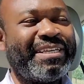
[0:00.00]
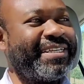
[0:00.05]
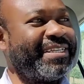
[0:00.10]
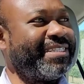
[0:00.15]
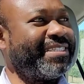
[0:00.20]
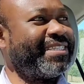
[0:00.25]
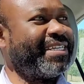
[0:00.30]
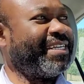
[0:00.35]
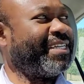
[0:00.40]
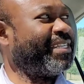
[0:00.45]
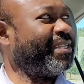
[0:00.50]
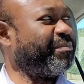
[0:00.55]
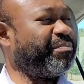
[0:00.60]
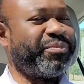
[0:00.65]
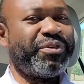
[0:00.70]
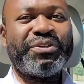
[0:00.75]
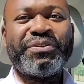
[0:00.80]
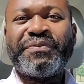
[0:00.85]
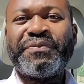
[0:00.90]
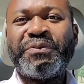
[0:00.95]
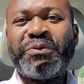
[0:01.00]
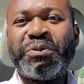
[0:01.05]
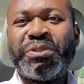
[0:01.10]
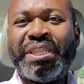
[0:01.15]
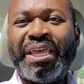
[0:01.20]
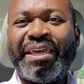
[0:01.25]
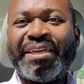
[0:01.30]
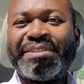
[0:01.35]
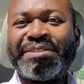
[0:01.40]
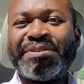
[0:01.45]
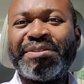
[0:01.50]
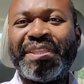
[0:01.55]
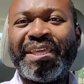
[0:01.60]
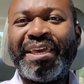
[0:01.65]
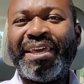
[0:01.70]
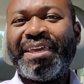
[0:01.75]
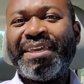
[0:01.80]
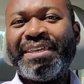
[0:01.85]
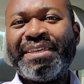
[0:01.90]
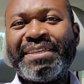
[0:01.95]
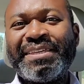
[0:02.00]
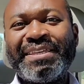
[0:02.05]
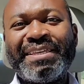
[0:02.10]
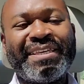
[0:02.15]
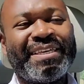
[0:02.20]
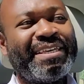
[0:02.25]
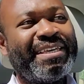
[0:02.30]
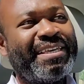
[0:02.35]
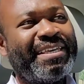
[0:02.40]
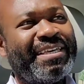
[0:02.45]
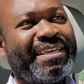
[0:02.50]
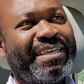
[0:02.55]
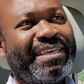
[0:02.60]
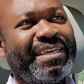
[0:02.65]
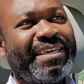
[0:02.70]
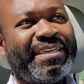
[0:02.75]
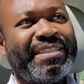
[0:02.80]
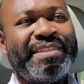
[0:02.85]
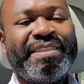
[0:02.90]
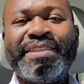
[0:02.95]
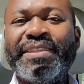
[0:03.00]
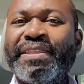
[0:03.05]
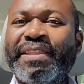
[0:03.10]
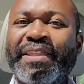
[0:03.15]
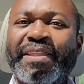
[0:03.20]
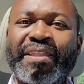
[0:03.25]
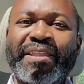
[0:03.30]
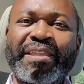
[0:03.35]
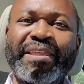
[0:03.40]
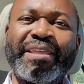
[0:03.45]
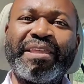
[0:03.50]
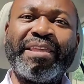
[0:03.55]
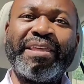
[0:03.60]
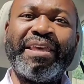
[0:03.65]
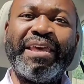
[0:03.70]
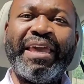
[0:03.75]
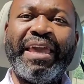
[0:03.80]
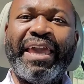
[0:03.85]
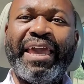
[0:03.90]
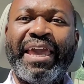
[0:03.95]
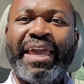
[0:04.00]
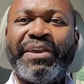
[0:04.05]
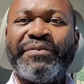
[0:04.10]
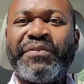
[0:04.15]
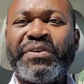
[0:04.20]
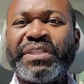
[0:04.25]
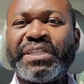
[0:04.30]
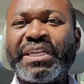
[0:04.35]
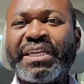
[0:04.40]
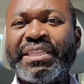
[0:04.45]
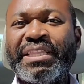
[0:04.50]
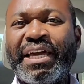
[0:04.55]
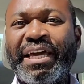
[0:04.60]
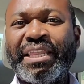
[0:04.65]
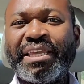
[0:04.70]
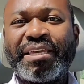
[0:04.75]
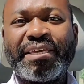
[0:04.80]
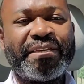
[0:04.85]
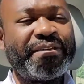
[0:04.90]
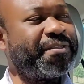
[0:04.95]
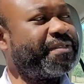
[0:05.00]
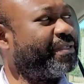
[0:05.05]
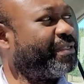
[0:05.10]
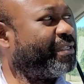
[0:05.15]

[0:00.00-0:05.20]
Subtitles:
It's another beautiful day today in Avon, Connecticut.